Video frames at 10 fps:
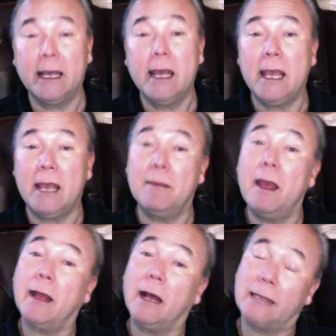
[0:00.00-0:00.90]
It
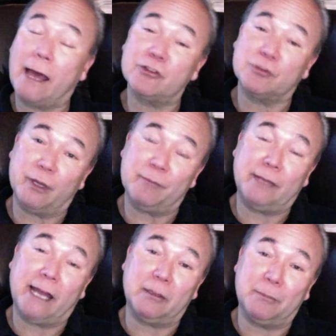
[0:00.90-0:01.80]
allows the wheat
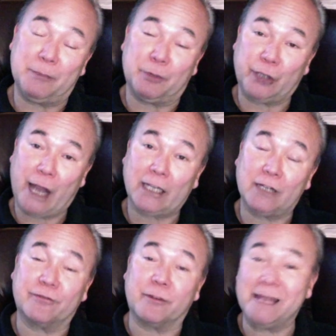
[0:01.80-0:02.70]
plant to be protected
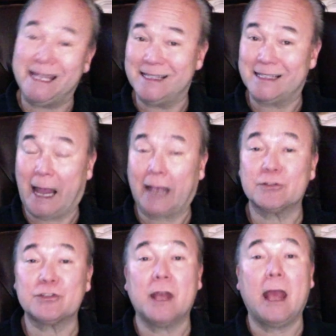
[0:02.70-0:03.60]
from insects
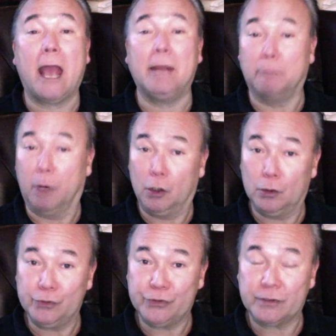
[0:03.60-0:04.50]
and
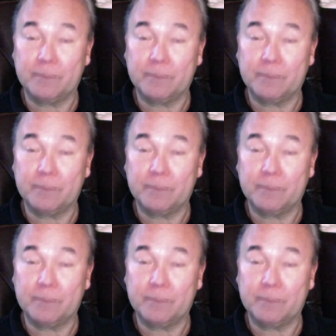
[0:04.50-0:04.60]
molds.